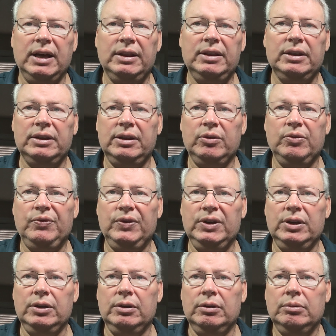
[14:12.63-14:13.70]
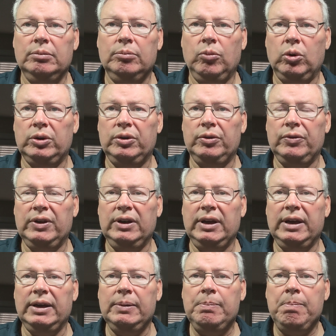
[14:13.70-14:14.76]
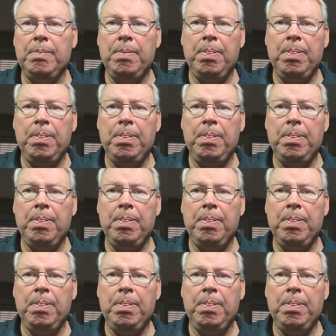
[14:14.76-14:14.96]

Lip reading: I think they'll feed more during the day.